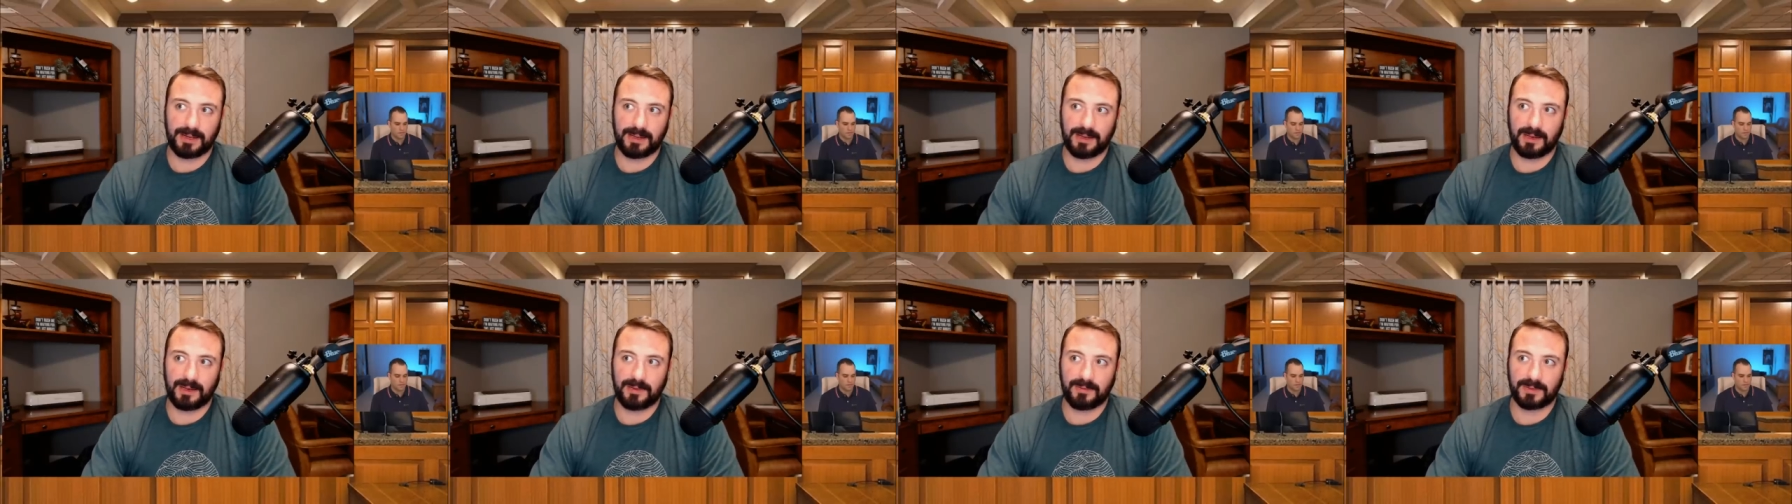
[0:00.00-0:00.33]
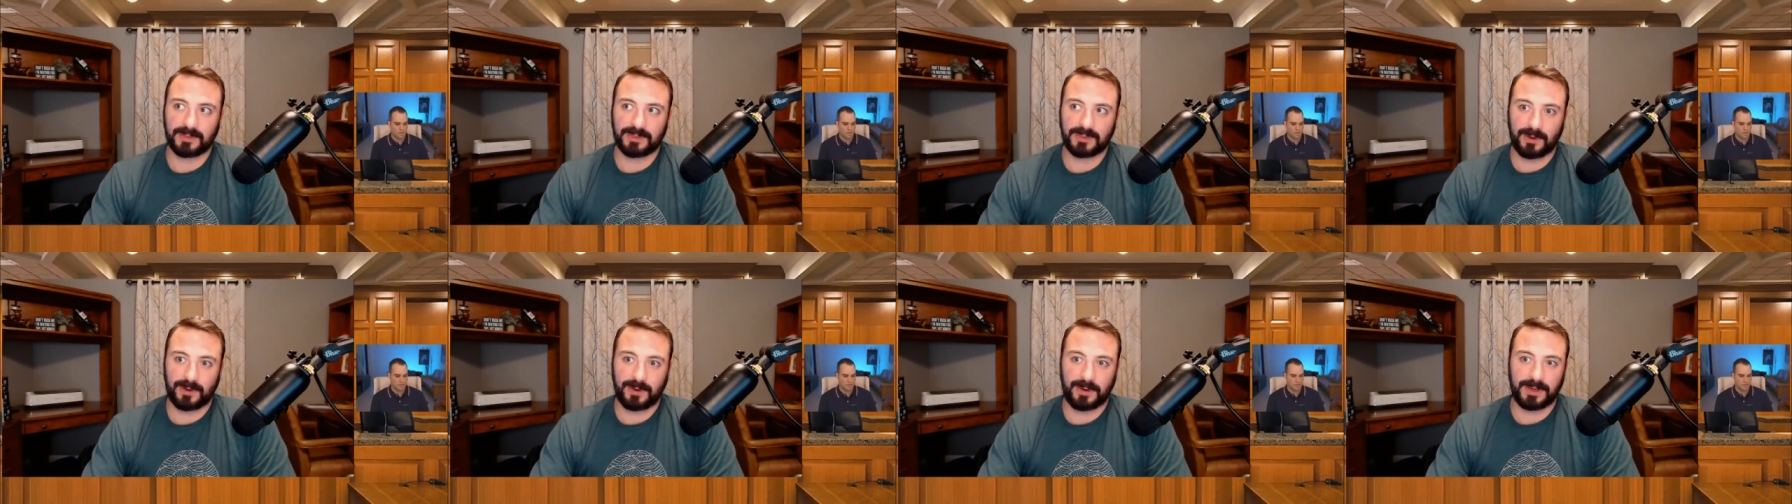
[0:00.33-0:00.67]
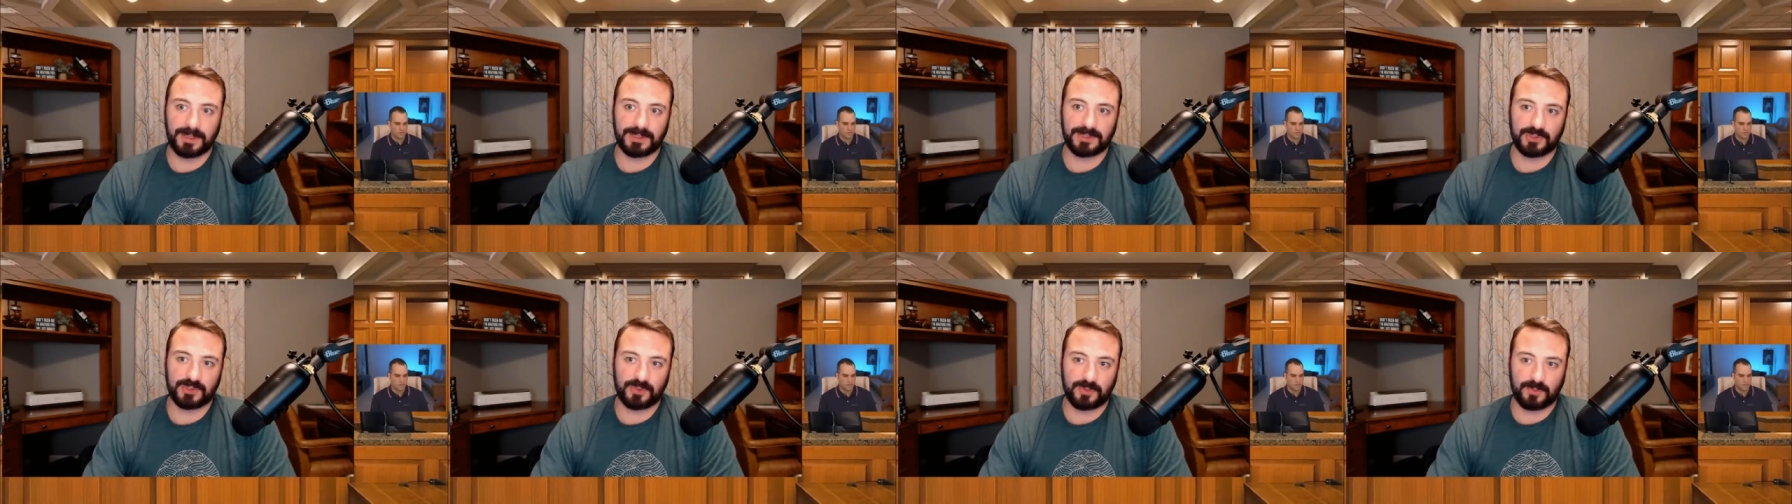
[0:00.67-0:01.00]
of
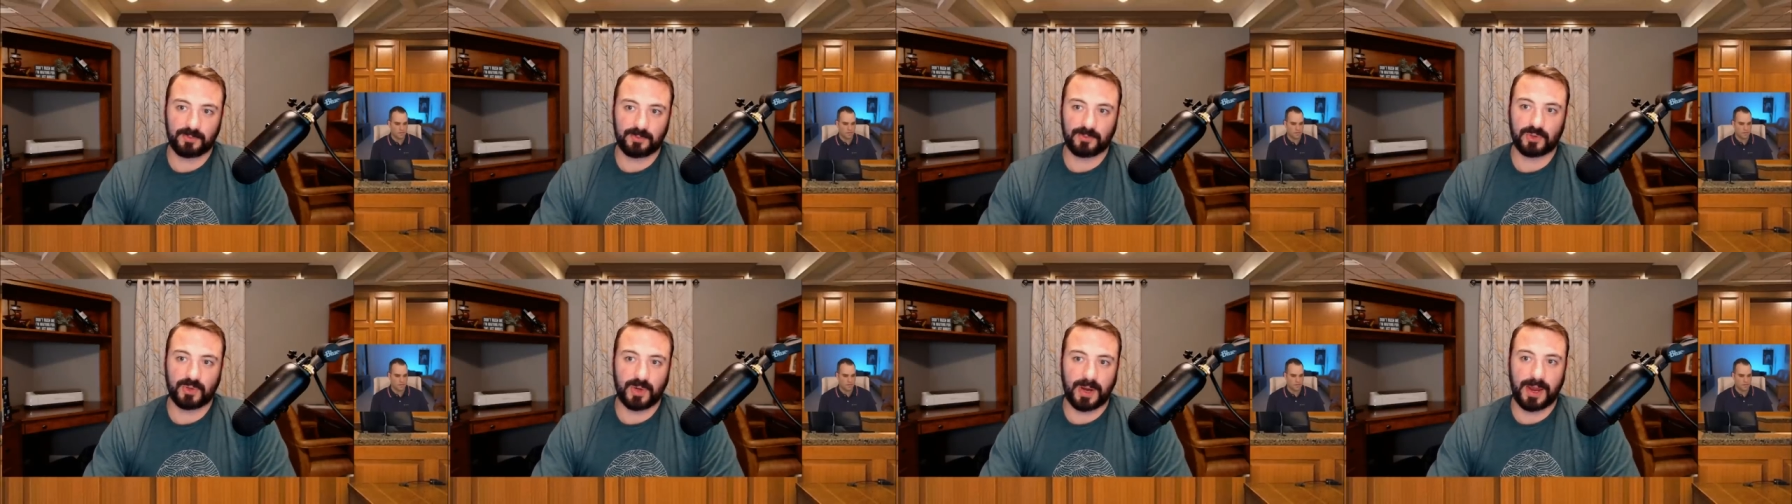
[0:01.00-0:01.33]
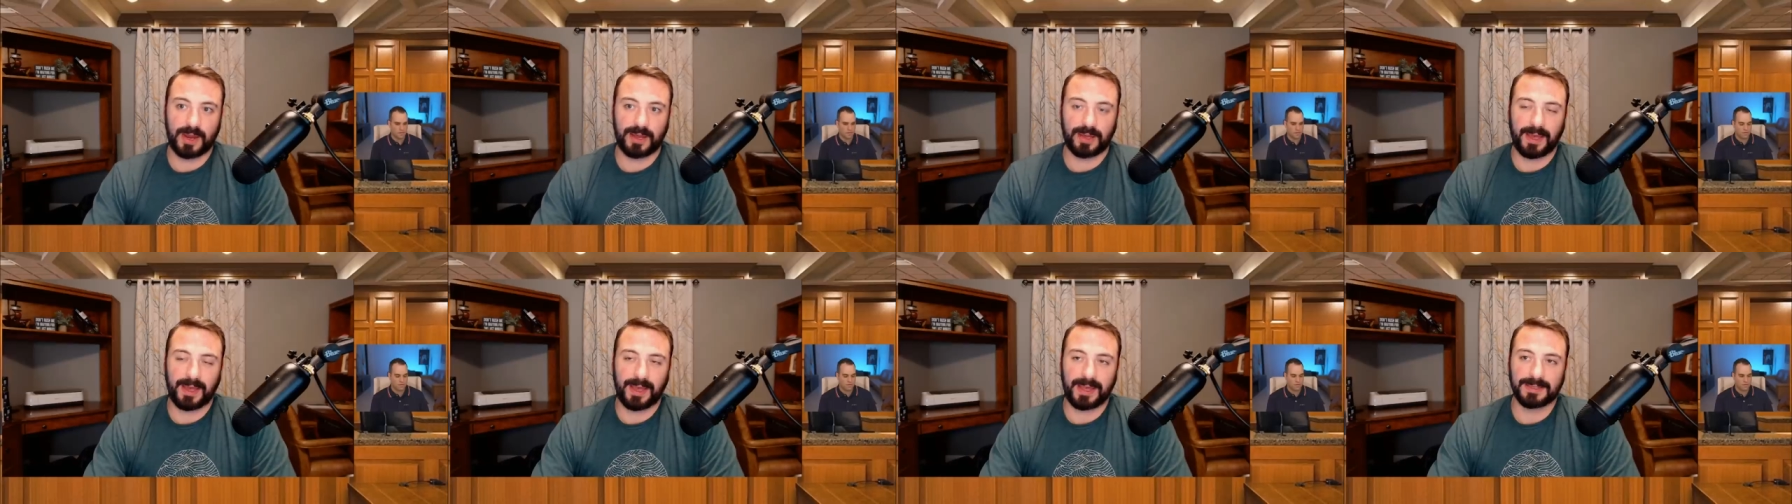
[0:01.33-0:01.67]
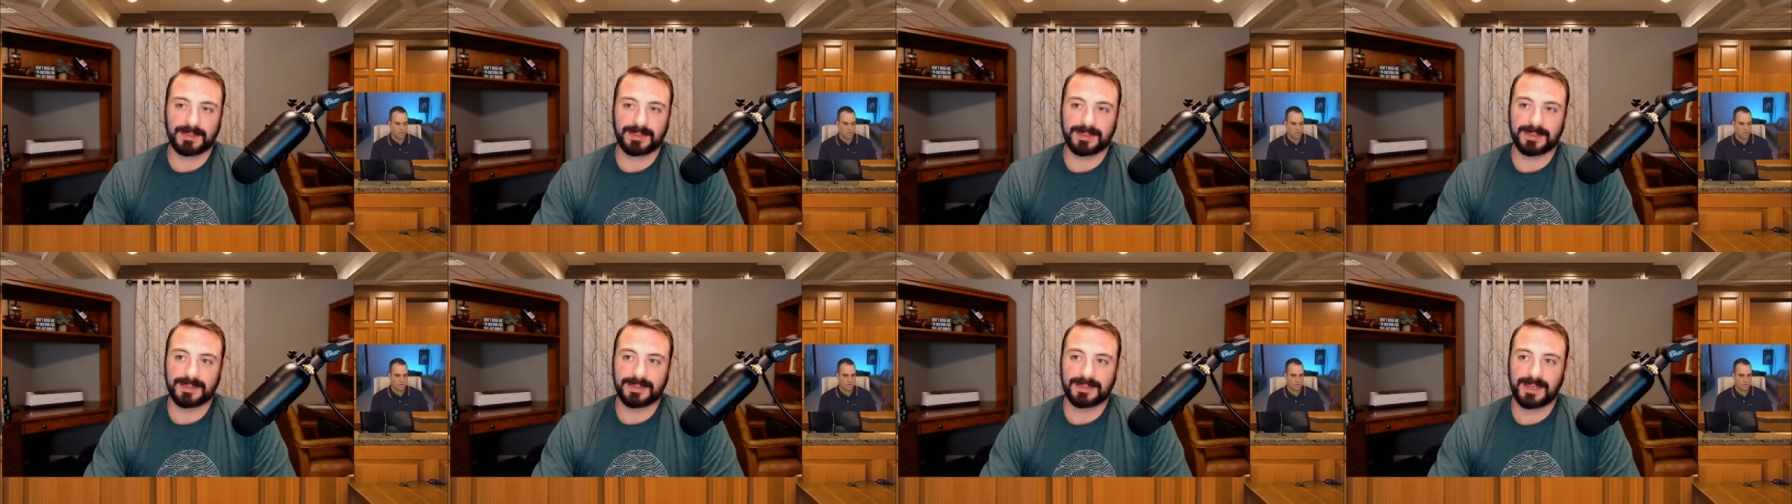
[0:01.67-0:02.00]
attorneys trying
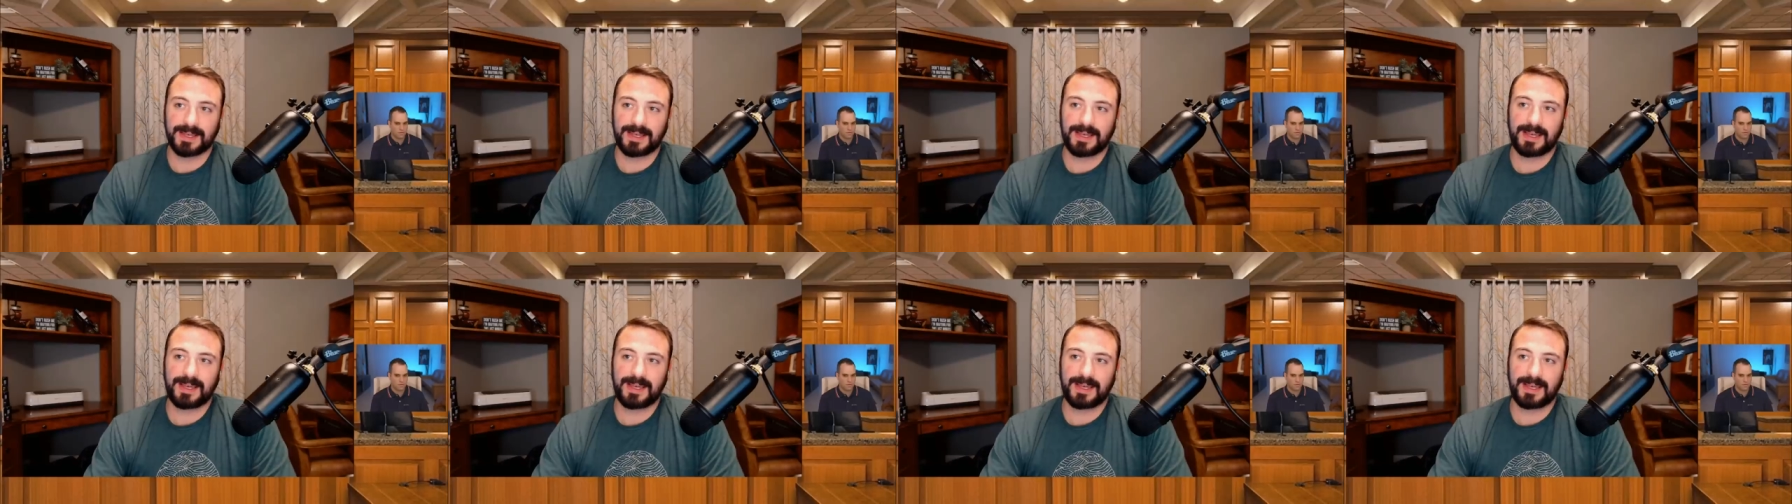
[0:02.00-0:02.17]
cases.